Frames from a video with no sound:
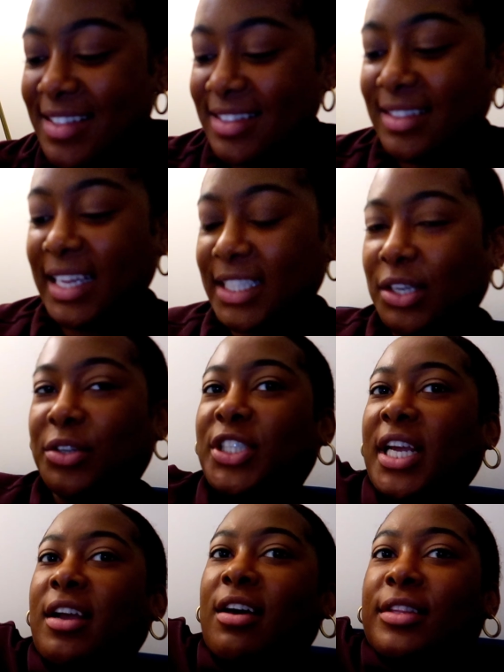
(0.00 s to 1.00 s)
Let's go
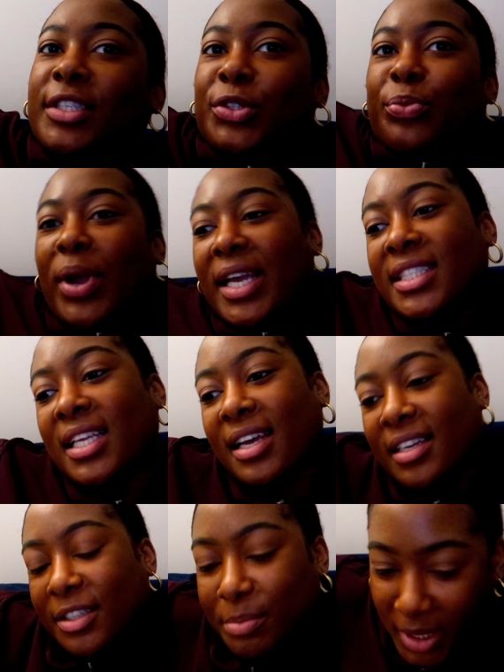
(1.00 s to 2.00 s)
check on this rice,
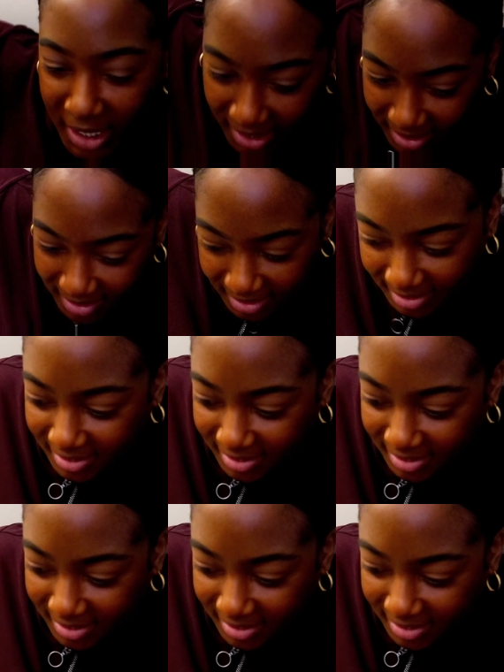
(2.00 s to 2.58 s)
honey, because